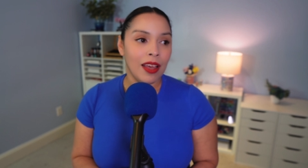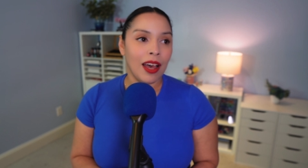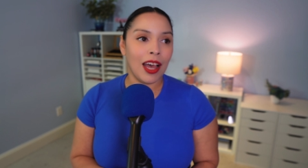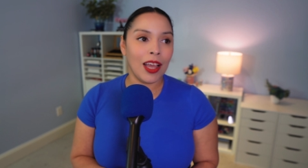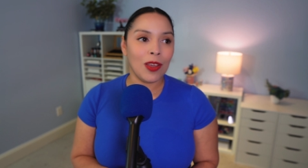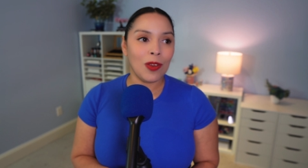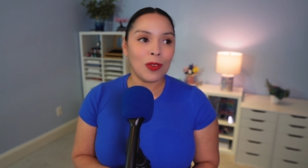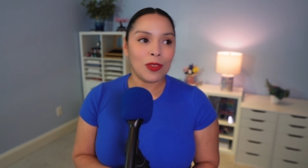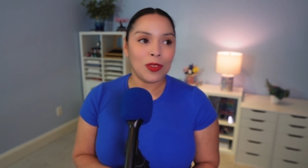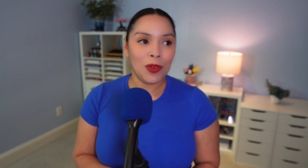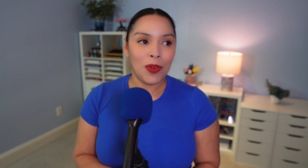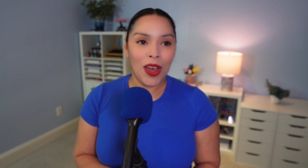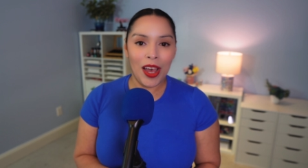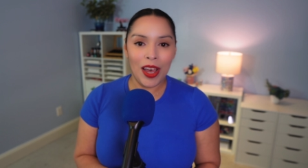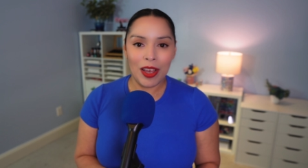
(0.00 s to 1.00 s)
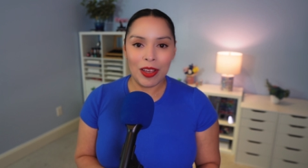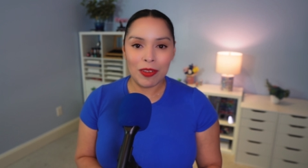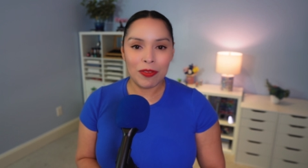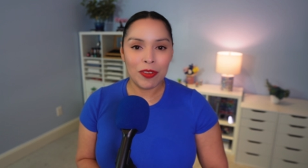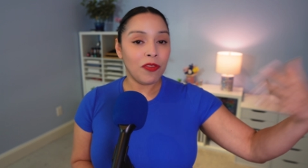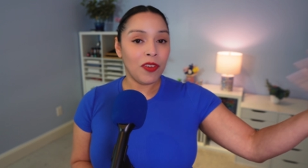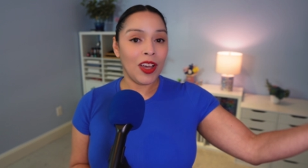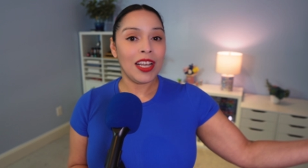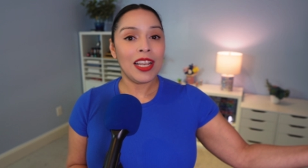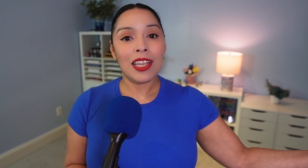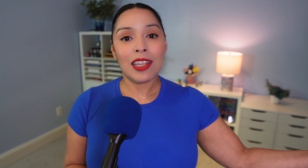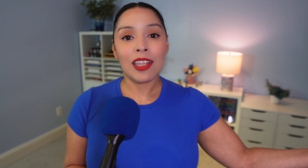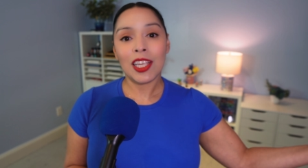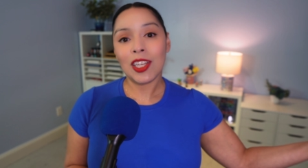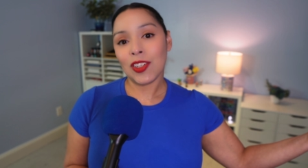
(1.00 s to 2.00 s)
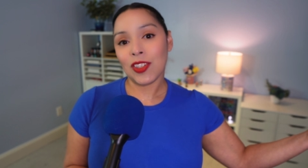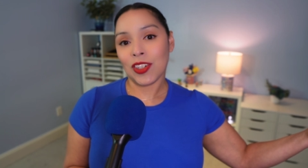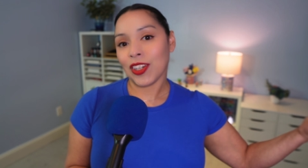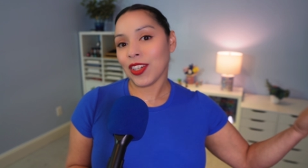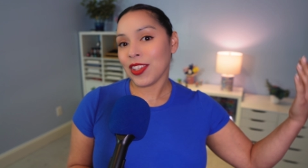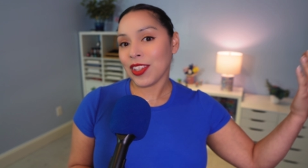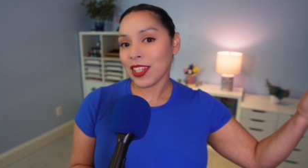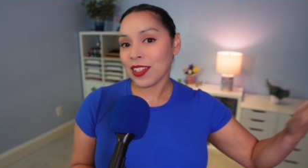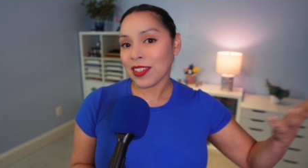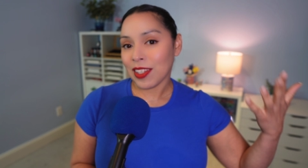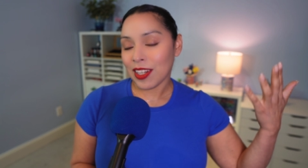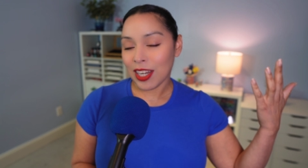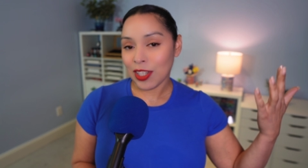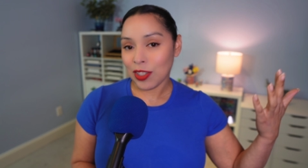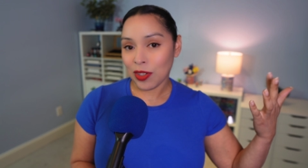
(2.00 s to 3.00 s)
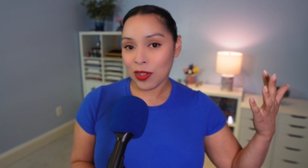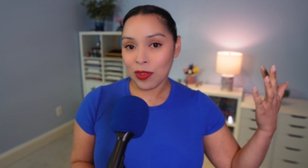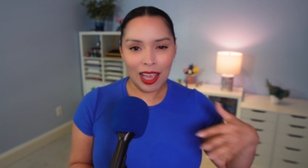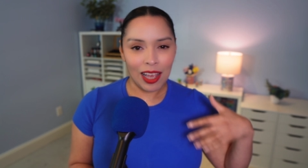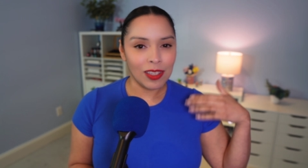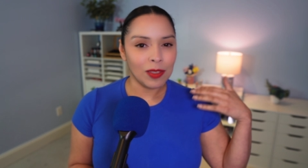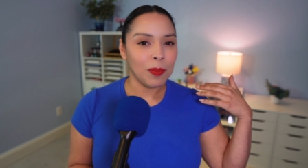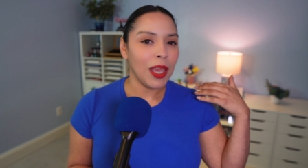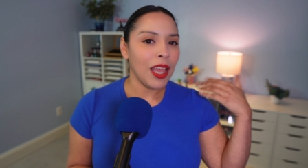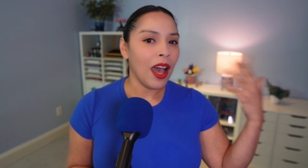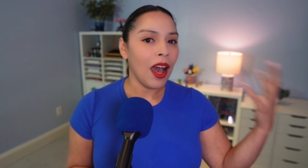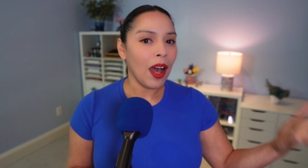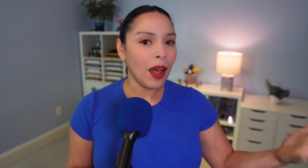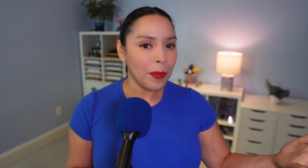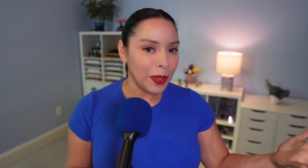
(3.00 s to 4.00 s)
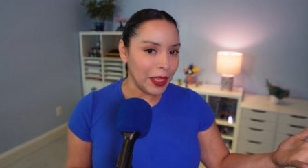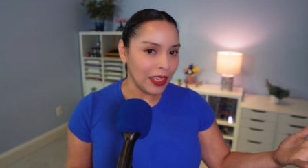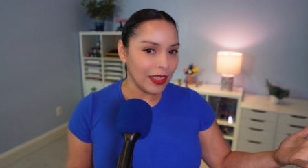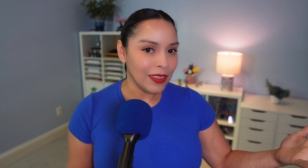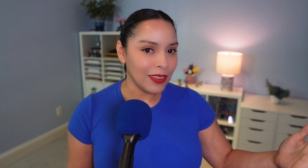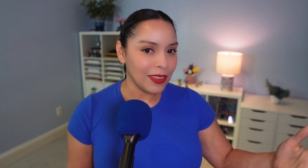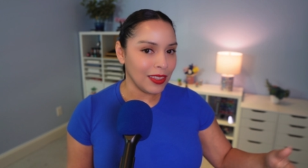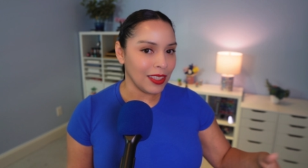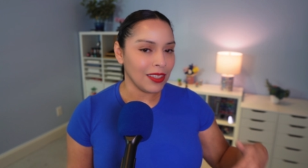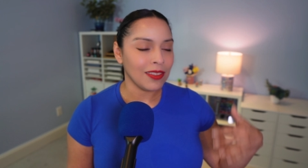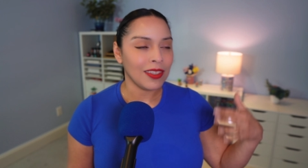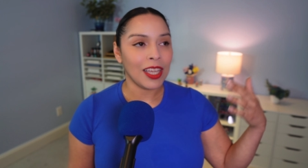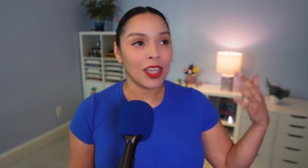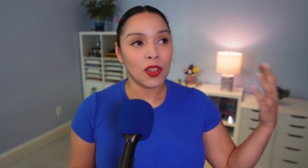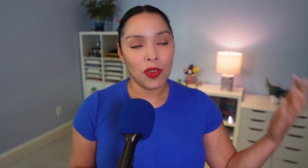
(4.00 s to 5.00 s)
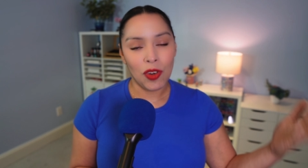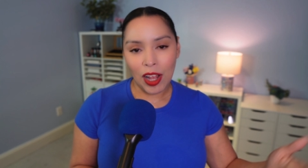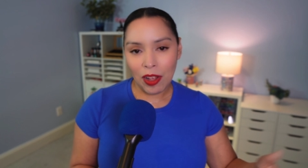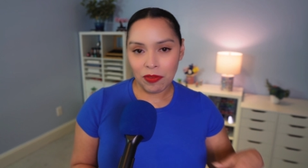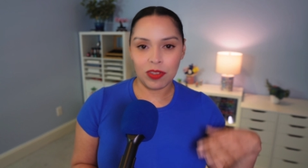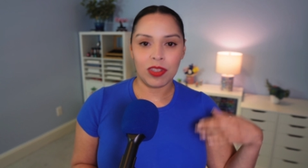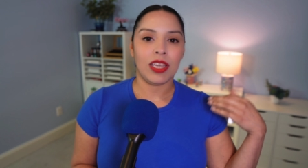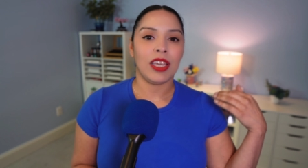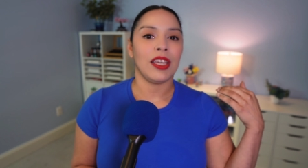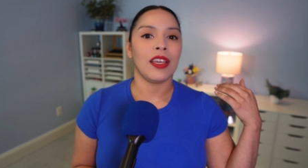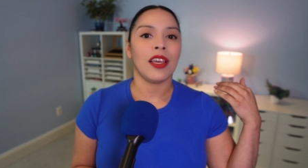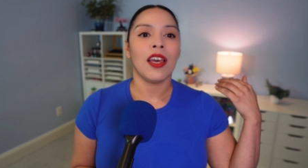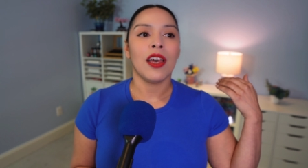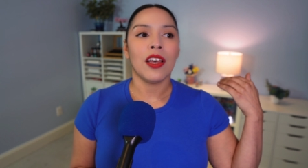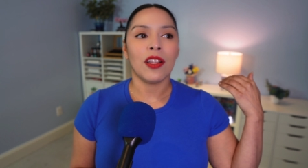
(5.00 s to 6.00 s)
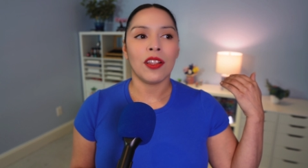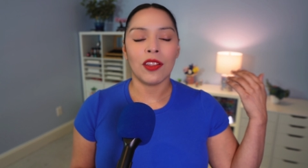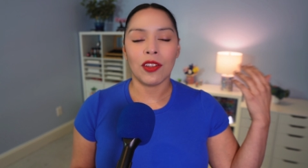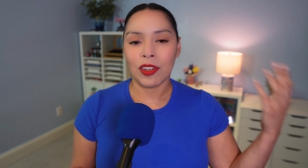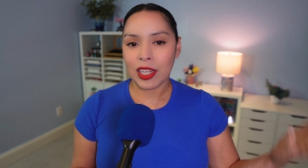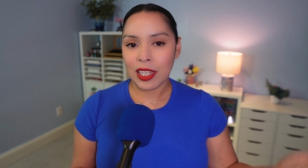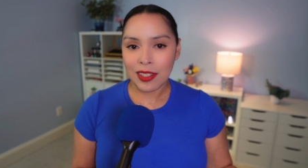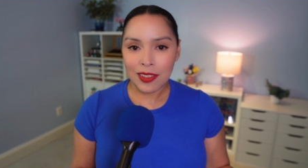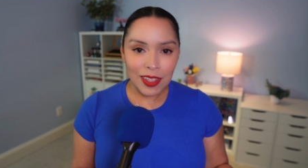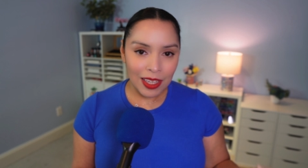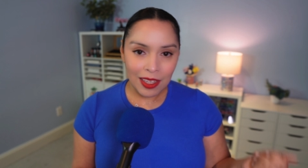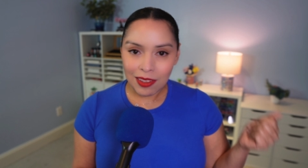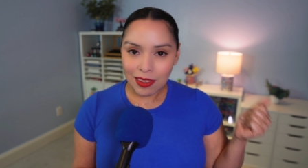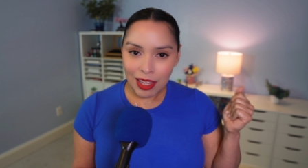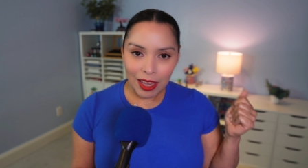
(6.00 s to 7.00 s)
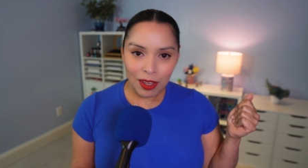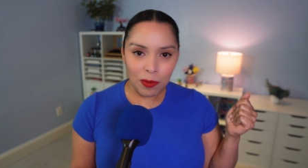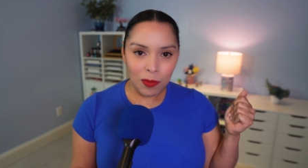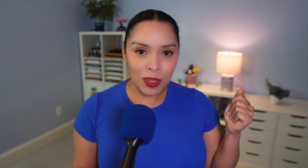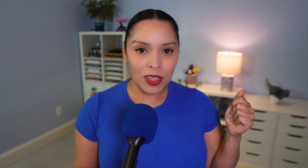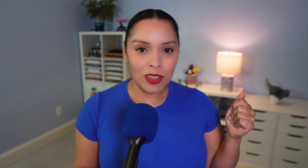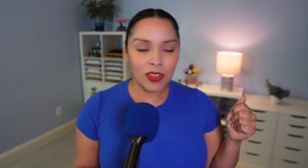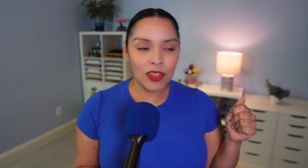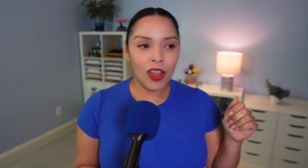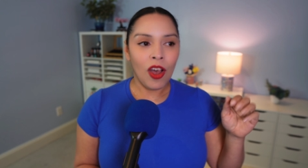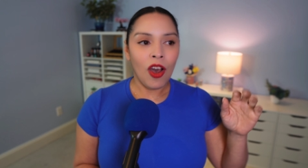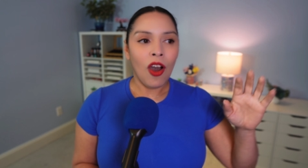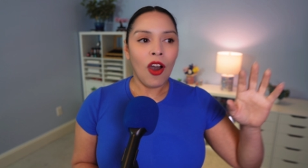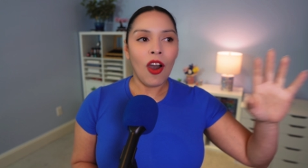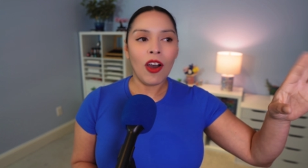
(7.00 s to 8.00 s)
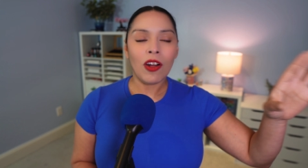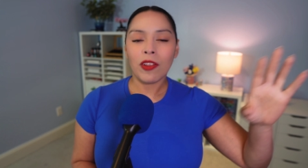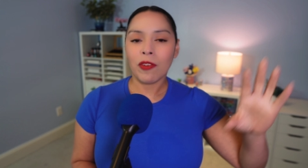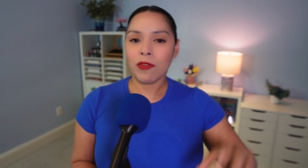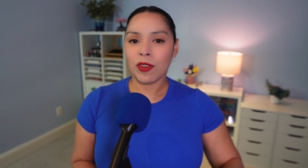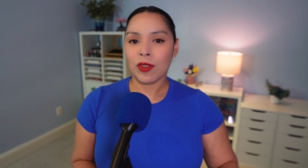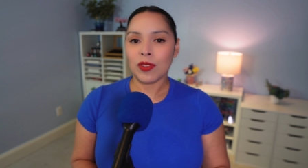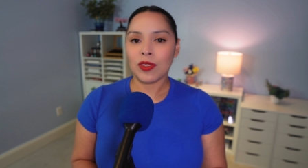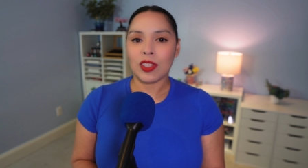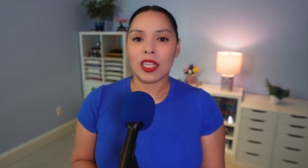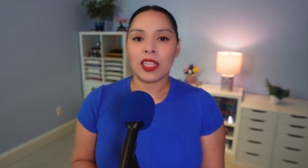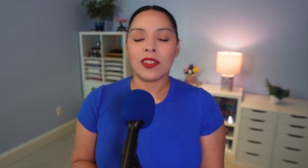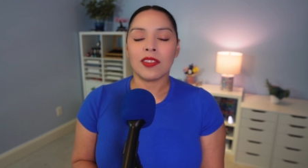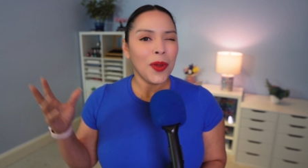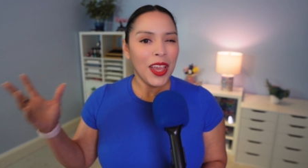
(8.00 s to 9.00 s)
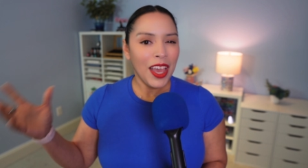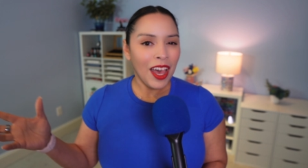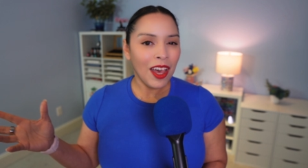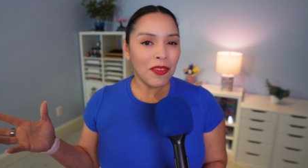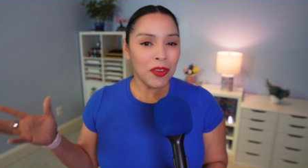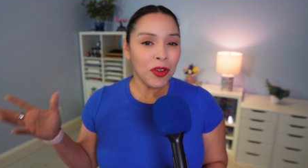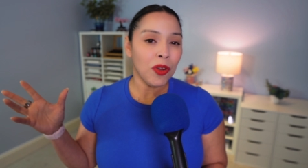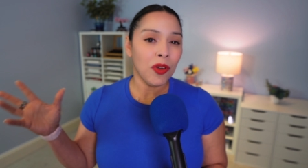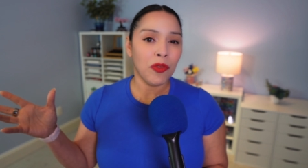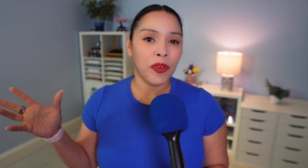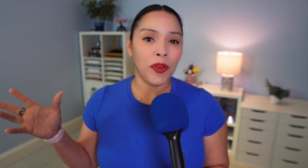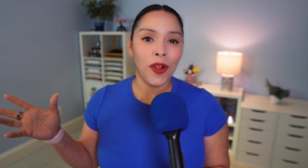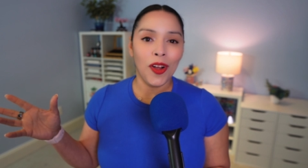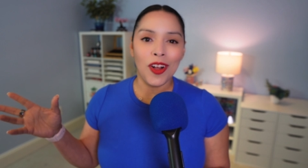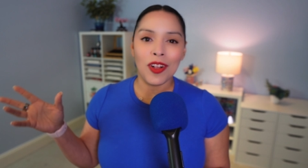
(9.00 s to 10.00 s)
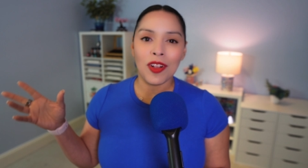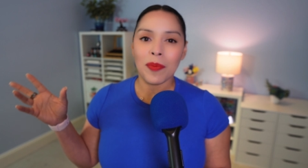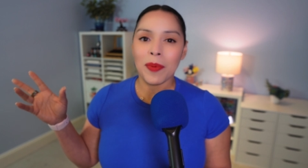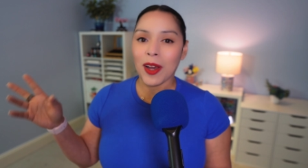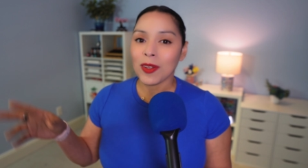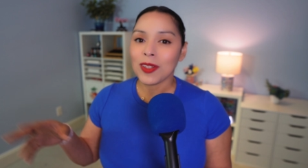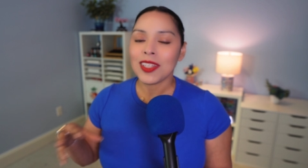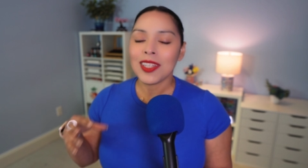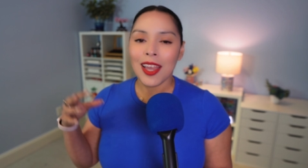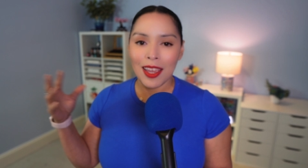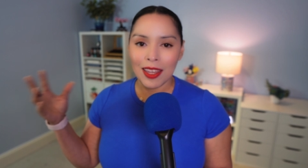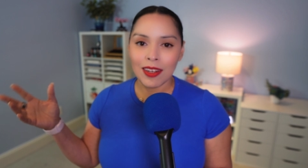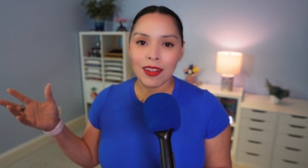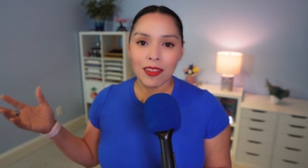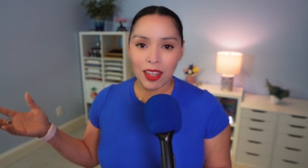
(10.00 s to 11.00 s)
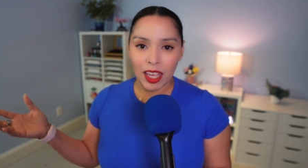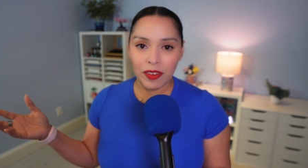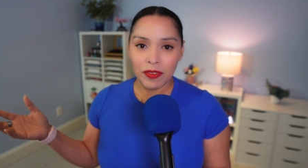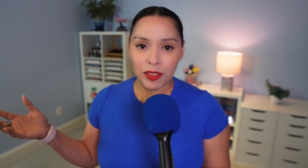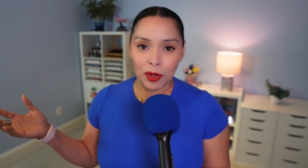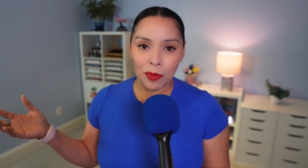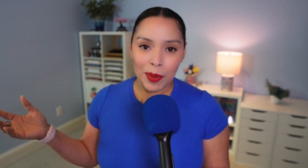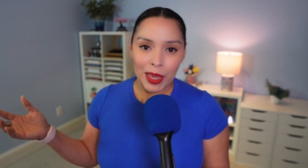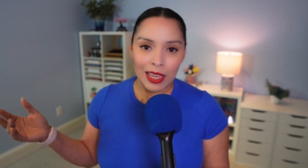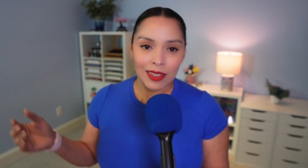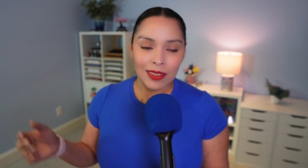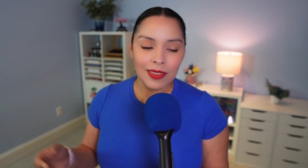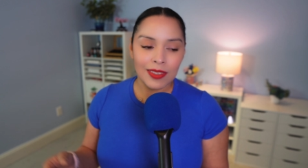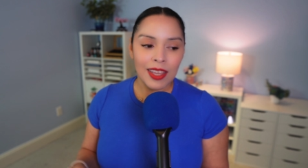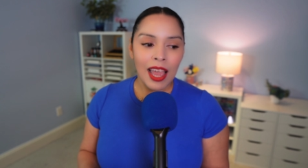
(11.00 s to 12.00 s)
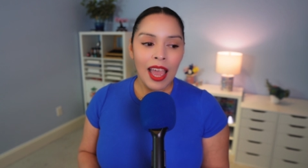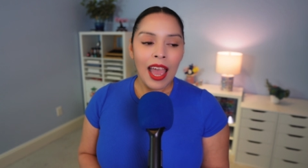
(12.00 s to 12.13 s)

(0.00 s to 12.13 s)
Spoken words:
I also have fun and leisure, things that I do as my hobbies, things like traveling, learning a second language, all of those things. I have overall about 10 life domains,